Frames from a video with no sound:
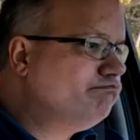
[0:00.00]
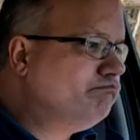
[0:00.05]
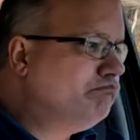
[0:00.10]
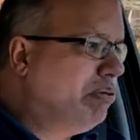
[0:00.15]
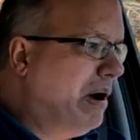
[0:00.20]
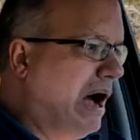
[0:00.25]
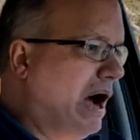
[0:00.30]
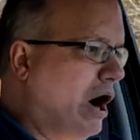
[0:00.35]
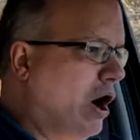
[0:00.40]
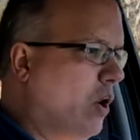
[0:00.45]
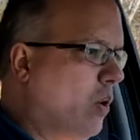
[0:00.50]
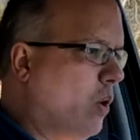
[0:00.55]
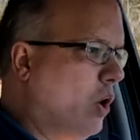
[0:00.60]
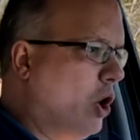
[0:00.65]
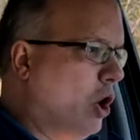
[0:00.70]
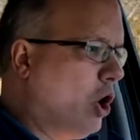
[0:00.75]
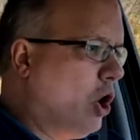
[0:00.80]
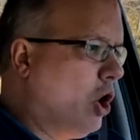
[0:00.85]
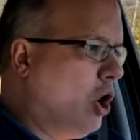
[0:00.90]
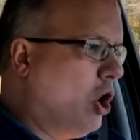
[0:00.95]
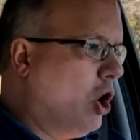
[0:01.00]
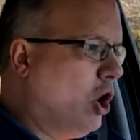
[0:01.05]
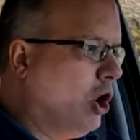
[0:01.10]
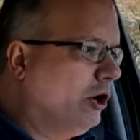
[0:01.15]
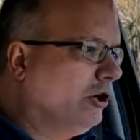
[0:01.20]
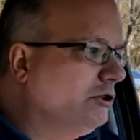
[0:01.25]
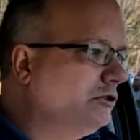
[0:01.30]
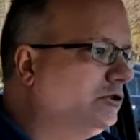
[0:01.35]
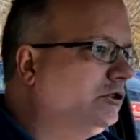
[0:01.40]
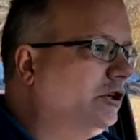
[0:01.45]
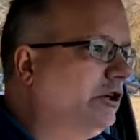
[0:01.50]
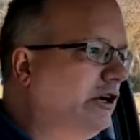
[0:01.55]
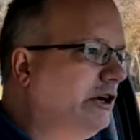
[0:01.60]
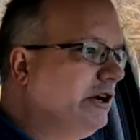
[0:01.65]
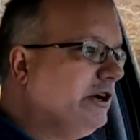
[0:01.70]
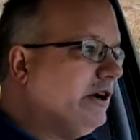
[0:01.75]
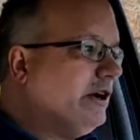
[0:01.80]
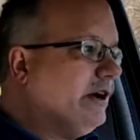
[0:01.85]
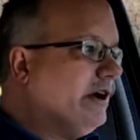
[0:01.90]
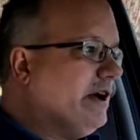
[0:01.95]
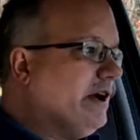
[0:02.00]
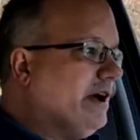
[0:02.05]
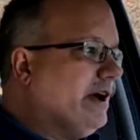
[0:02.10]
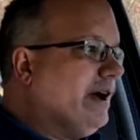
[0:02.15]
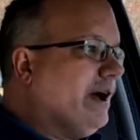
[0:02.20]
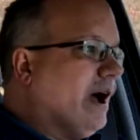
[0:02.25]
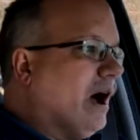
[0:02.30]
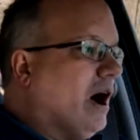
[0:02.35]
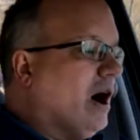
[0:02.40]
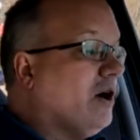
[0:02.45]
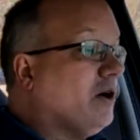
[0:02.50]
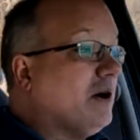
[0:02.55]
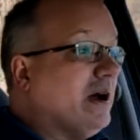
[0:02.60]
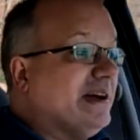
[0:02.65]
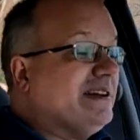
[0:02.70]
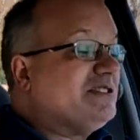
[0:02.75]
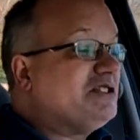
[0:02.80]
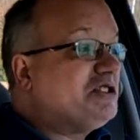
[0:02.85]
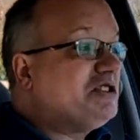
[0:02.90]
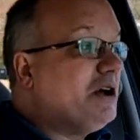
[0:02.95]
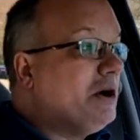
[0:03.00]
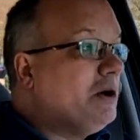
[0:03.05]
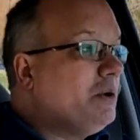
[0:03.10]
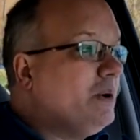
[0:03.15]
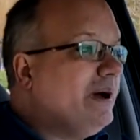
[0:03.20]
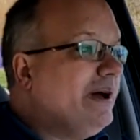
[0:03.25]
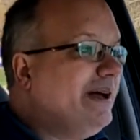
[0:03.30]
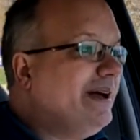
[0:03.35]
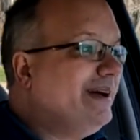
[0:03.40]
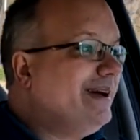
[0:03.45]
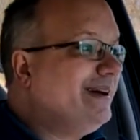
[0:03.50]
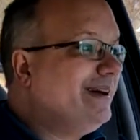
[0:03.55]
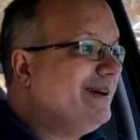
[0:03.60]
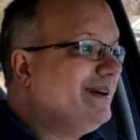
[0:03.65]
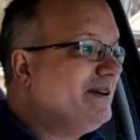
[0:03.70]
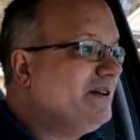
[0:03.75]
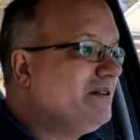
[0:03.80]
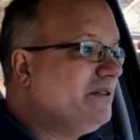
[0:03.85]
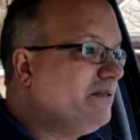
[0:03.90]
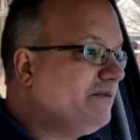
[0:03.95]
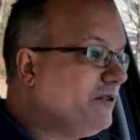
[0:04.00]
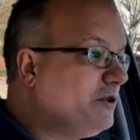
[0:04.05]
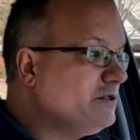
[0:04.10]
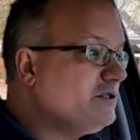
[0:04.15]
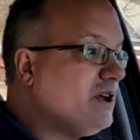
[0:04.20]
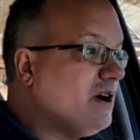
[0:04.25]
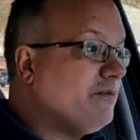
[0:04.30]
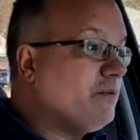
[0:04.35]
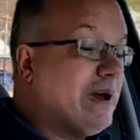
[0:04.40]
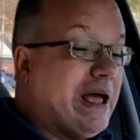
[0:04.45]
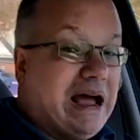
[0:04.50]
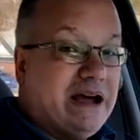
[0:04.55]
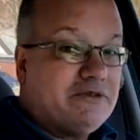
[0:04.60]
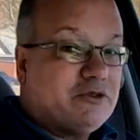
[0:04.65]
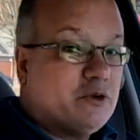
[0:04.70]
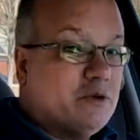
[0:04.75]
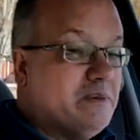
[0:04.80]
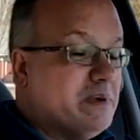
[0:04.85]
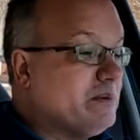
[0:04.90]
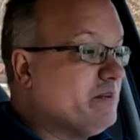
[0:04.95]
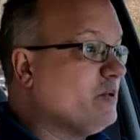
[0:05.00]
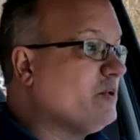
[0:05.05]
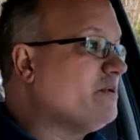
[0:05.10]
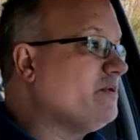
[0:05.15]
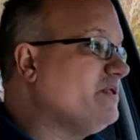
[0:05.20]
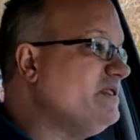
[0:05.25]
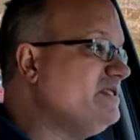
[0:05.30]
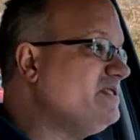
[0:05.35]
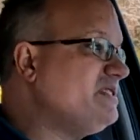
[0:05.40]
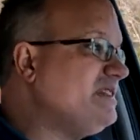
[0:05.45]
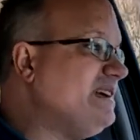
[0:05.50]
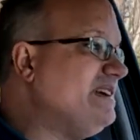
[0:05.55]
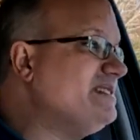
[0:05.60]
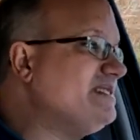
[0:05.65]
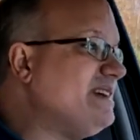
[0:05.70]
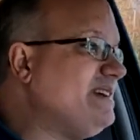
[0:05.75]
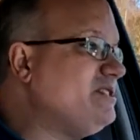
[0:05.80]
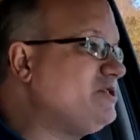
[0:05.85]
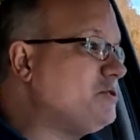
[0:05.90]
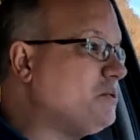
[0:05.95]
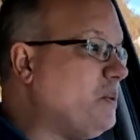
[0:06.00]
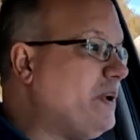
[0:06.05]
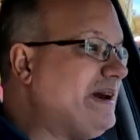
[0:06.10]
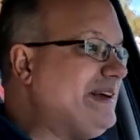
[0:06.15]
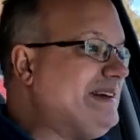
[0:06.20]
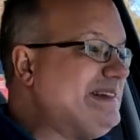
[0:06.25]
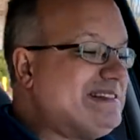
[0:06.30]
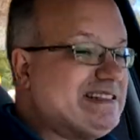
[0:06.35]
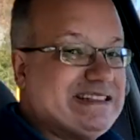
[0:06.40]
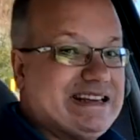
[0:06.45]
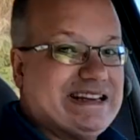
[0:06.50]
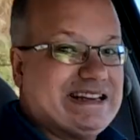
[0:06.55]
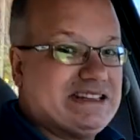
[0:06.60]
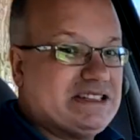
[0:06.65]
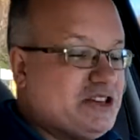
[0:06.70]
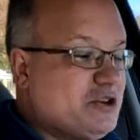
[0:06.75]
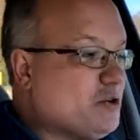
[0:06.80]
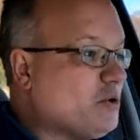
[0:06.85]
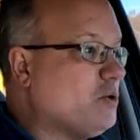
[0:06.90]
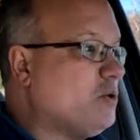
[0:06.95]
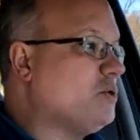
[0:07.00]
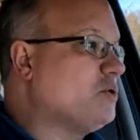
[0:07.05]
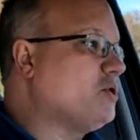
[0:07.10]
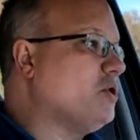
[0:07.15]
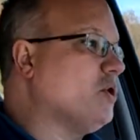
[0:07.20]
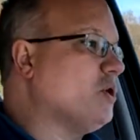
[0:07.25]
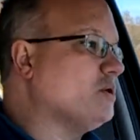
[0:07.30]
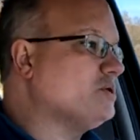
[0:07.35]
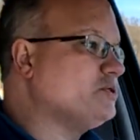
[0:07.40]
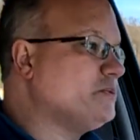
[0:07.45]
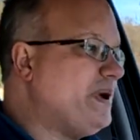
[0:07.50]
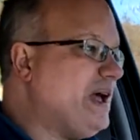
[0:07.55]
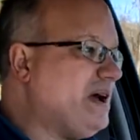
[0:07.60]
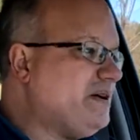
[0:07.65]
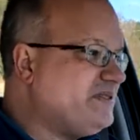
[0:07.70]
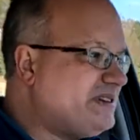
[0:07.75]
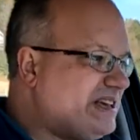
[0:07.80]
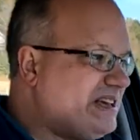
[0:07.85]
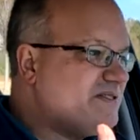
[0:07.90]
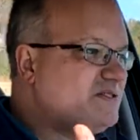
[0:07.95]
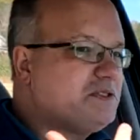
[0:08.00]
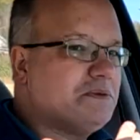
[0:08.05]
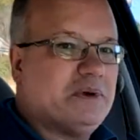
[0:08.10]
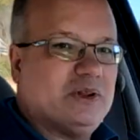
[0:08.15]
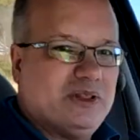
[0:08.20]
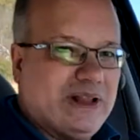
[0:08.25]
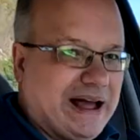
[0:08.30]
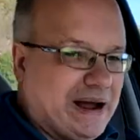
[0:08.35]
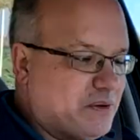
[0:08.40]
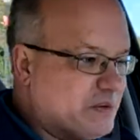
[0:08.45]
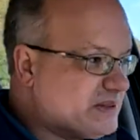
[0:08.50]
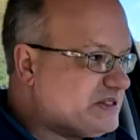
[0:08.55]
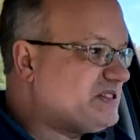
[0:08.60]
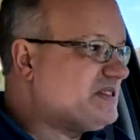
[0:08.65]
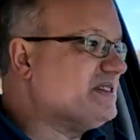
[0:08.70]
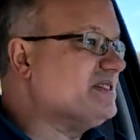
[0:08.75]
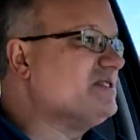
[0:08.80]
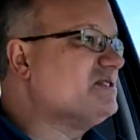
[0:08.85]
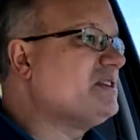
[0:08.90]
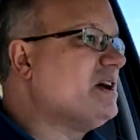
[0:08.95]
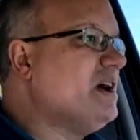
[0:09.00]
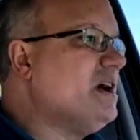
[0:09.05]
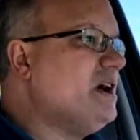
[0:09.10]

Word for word: Power. All right, so First off, we have to remember this is a 26 year old car, so we have to give some allowances